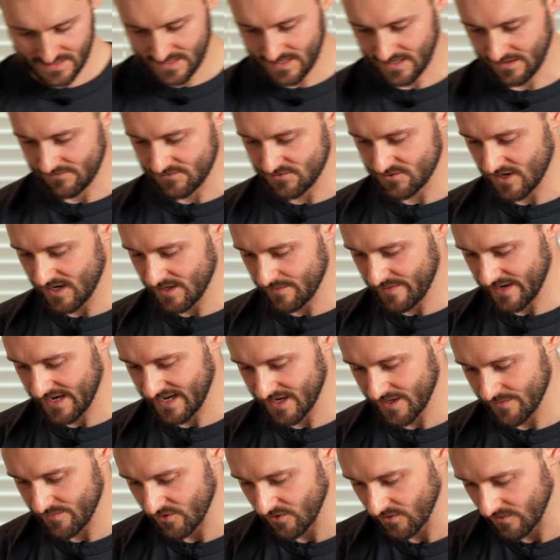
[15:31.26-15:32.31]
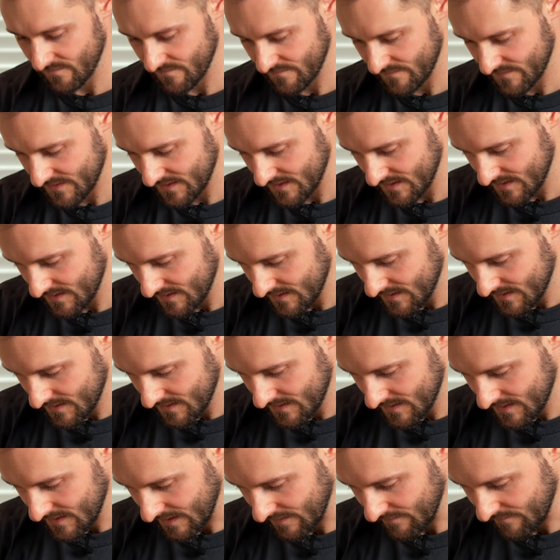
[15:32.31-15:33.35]
of dried pineapple
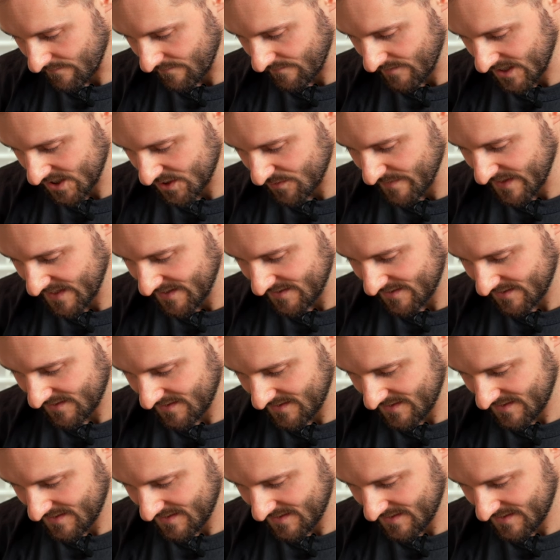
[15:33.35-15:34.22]
and fresh mint.